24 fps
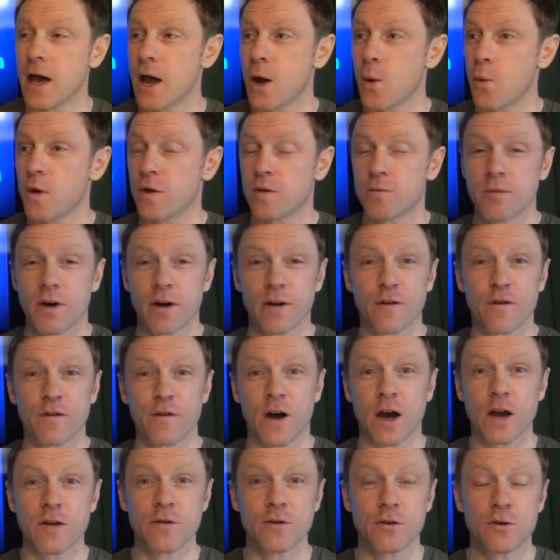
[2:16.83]
with my
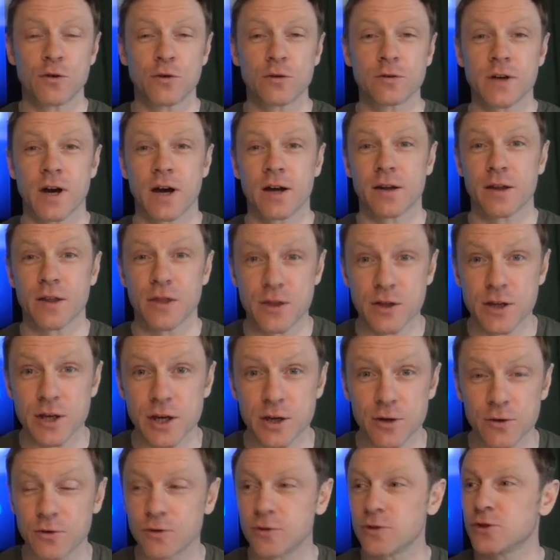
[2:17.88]
5-year-old and
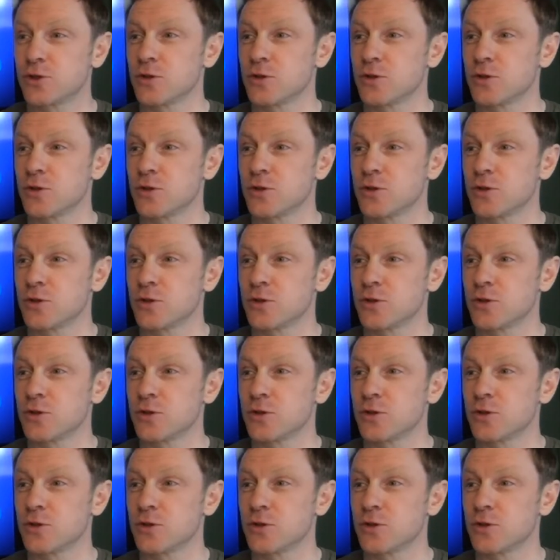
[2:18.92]
3-year-old.